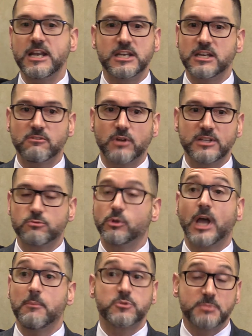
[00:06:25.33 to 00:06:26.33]
didn't even.
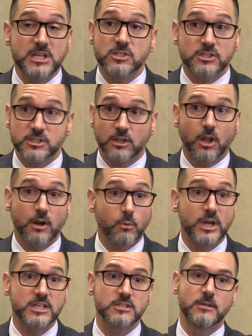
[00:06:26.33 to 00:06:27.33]
I'm speechless in a lot of
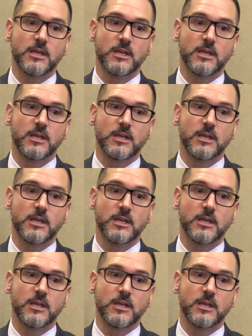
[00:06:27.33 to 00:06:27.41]
ways.